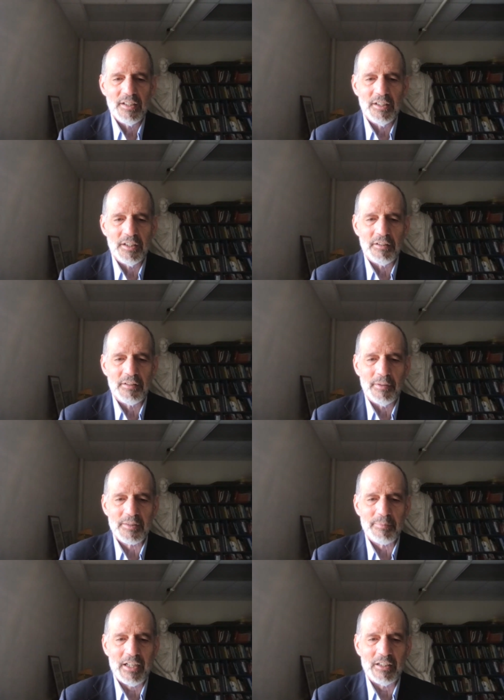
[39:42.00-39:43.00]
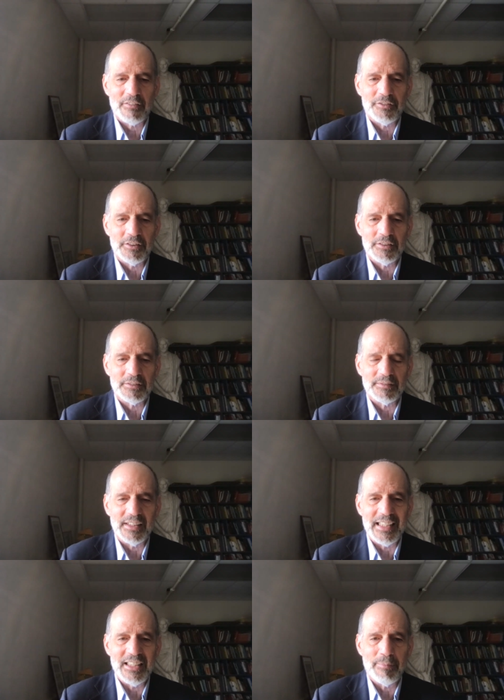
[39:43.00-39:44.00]
you know, the most powerful
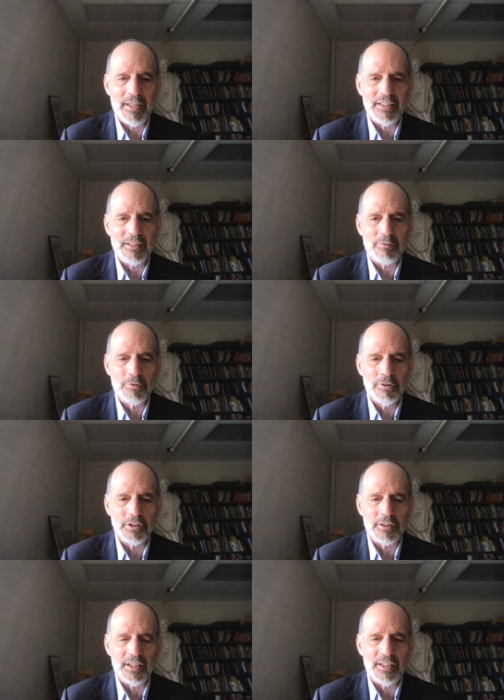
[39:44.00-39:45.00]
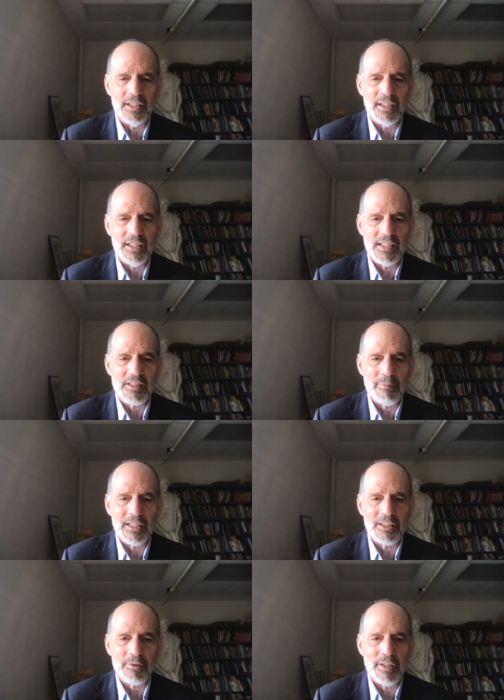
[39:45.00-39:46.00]
independent ruler in the Eastern
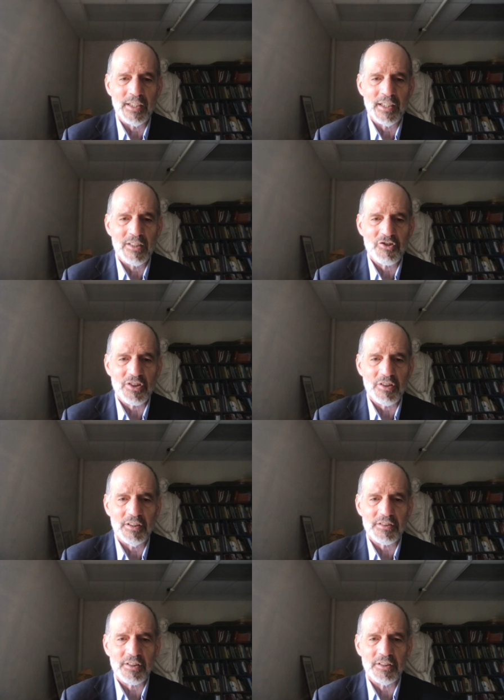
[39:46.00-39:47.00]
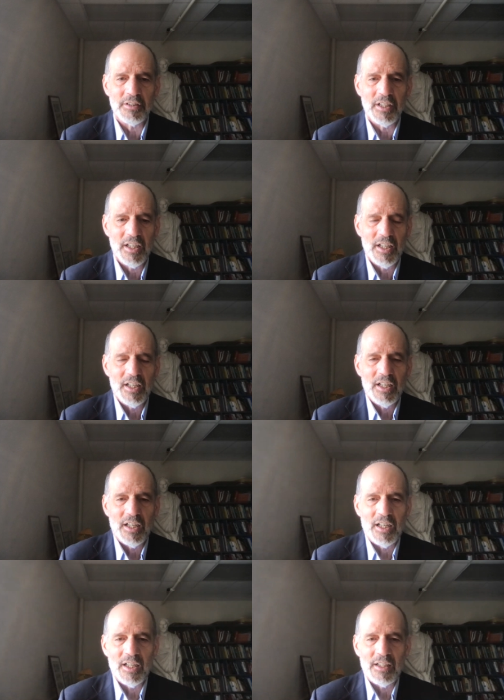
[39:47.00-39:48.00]
Mediterranean, and she's also
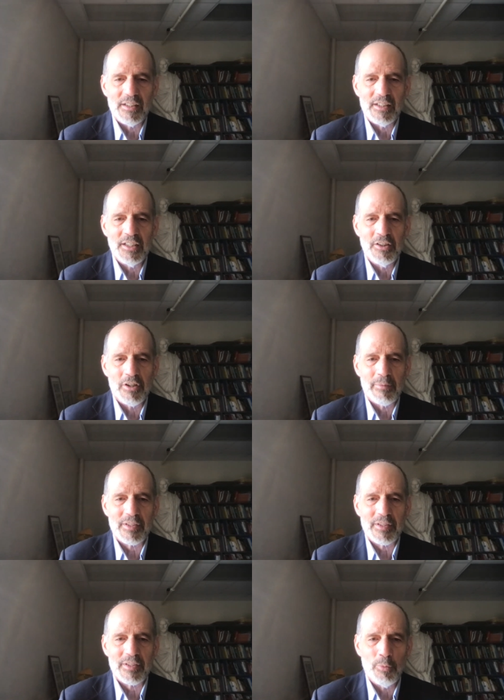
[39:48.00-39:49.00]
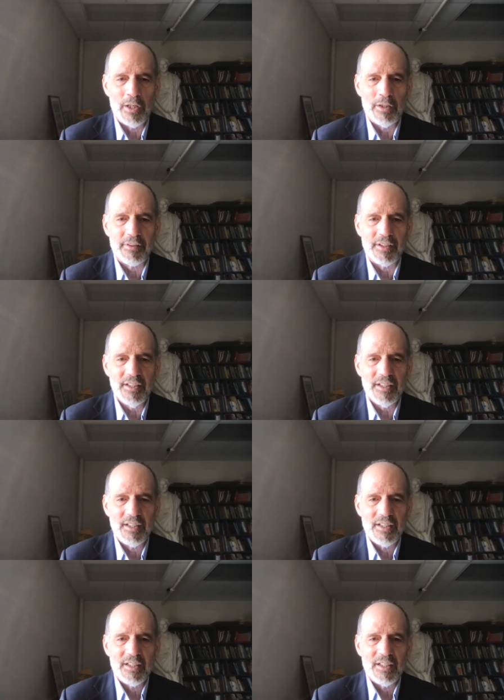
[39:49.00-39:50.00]
enormously wealthy.
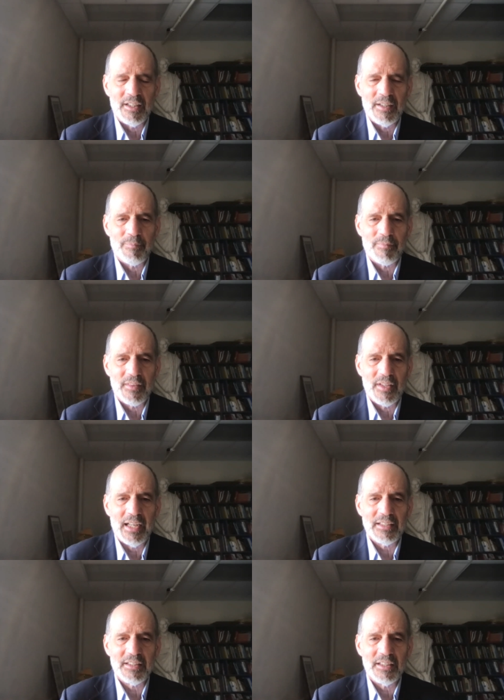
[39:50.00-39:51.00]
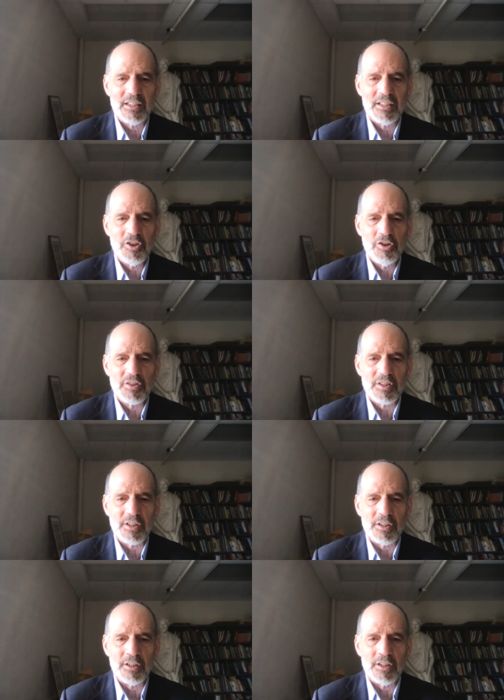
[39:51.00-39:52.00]
Antony accuses
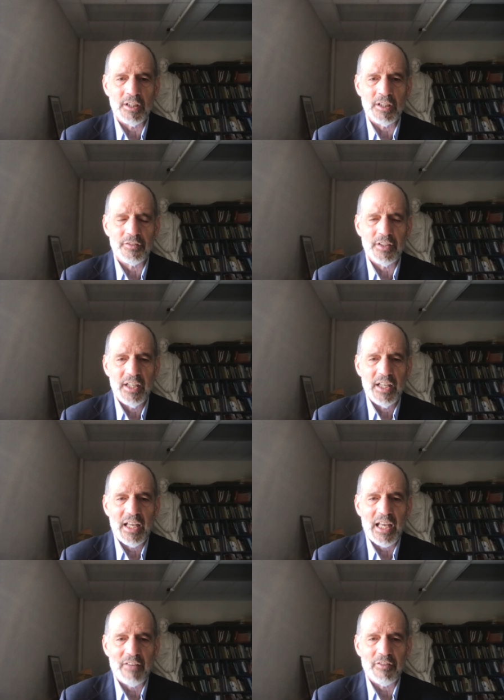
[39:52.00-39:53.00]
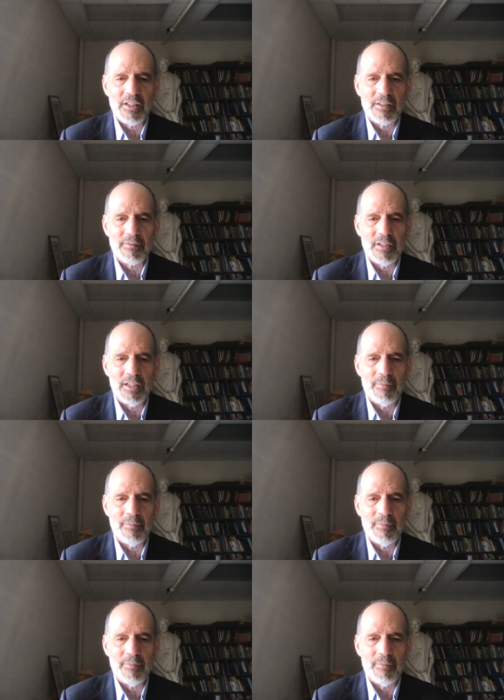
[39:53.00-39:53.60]
her of having